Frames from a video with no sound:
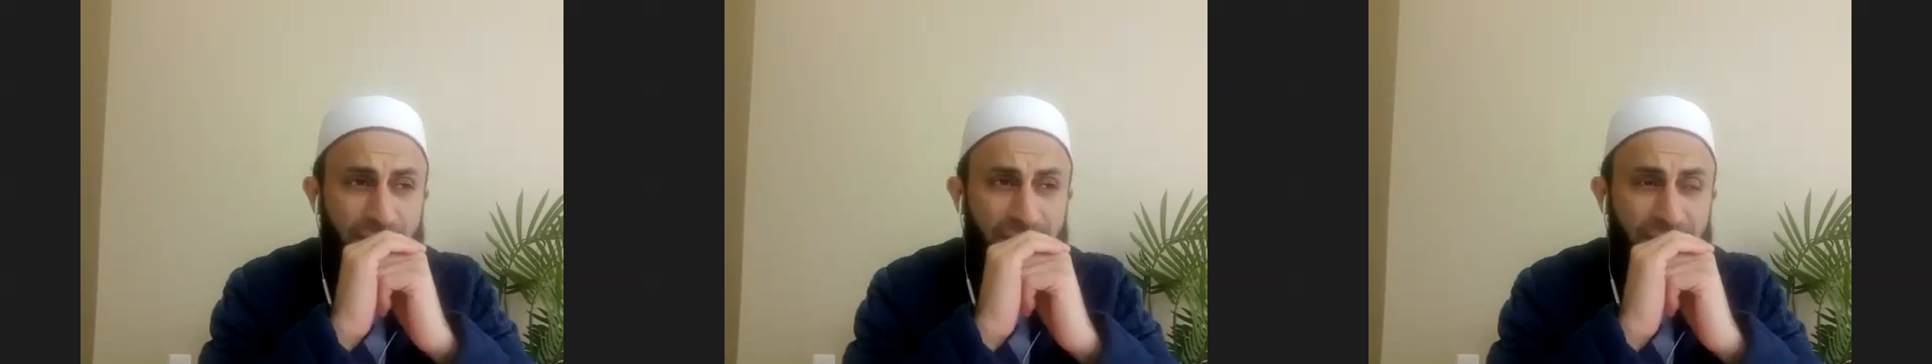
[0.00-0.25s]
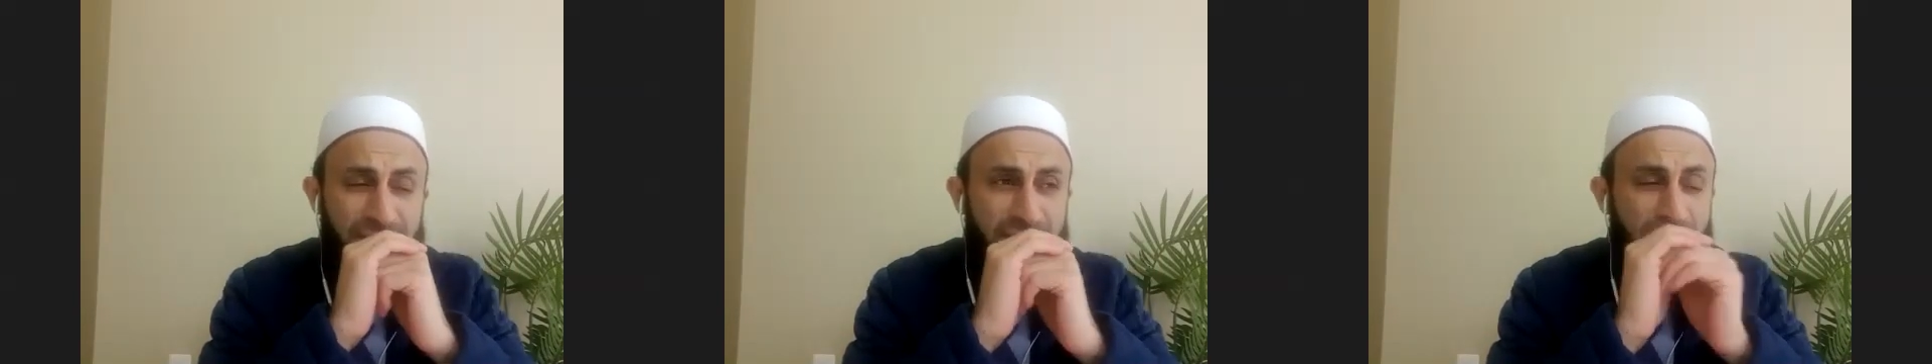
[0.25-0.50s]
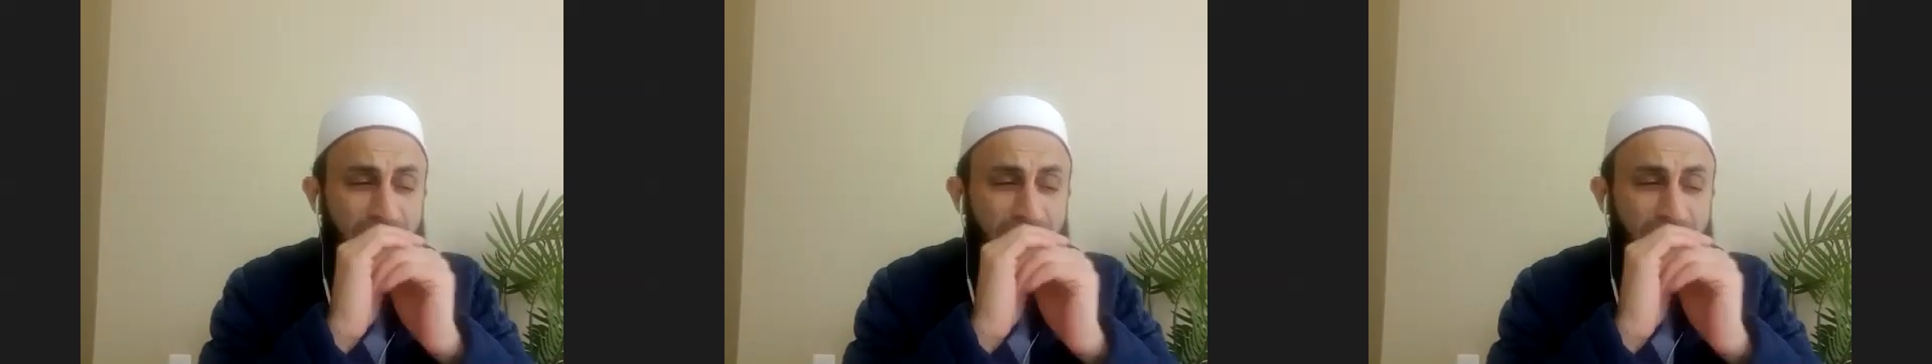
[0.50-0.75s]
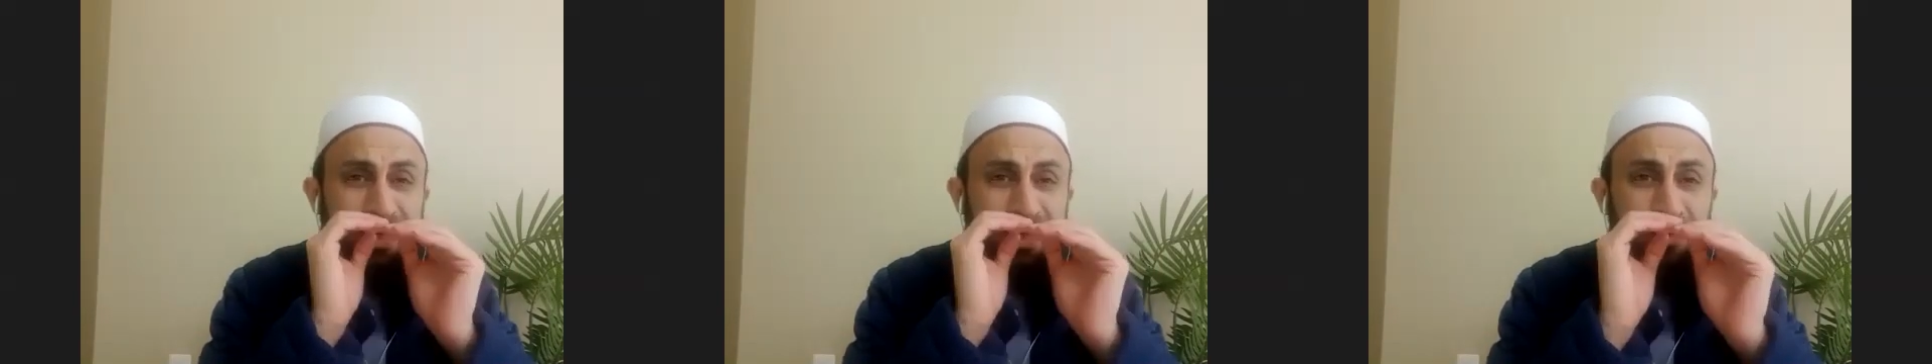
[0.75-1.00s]
it
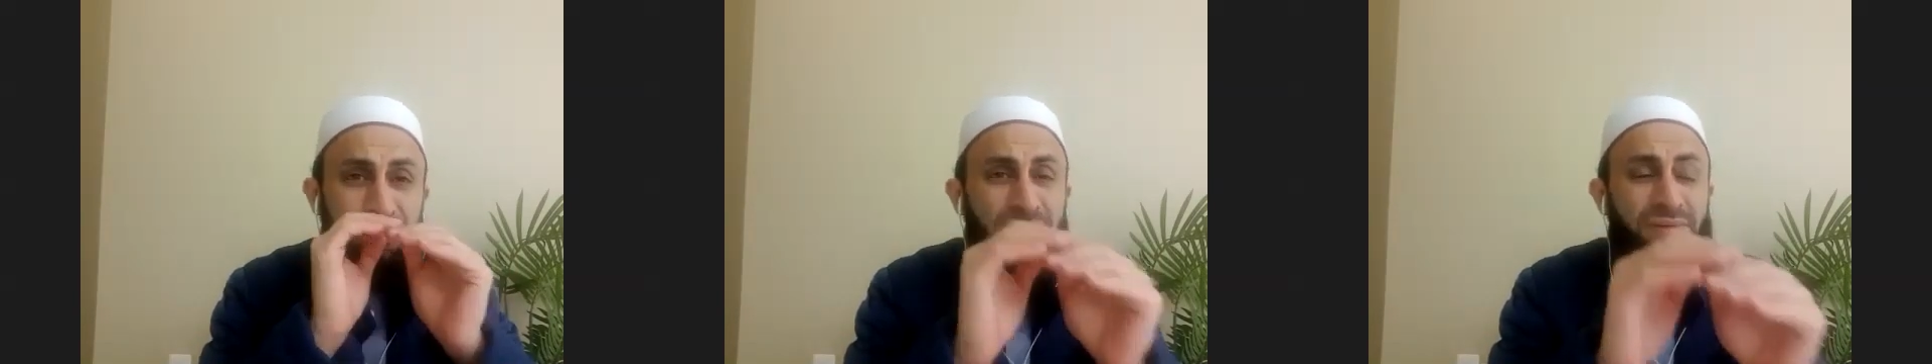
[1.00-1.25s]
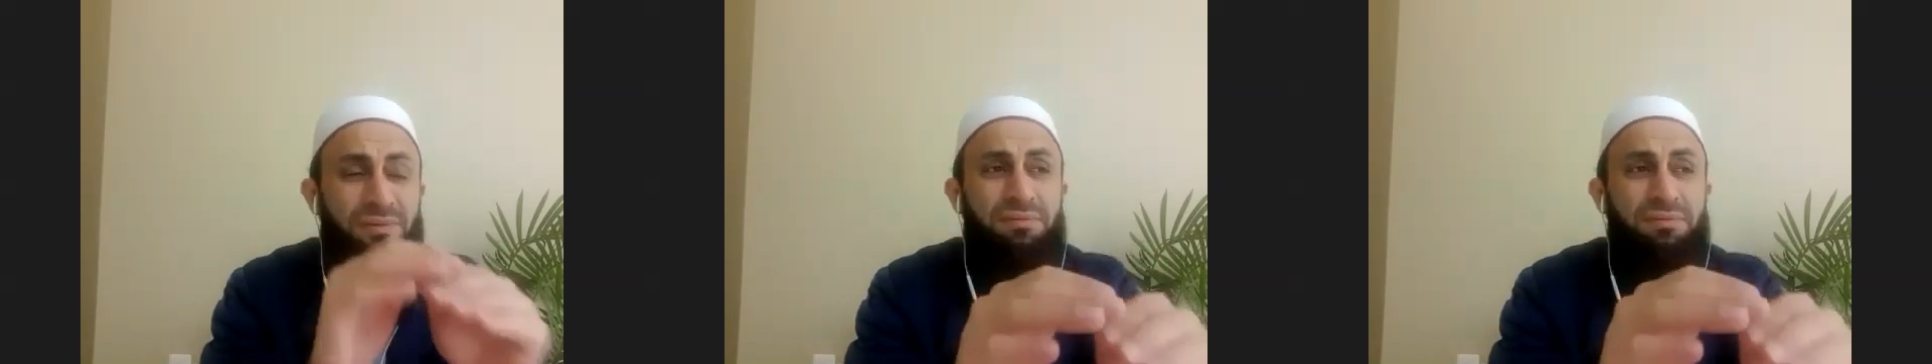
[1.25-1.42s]
goes down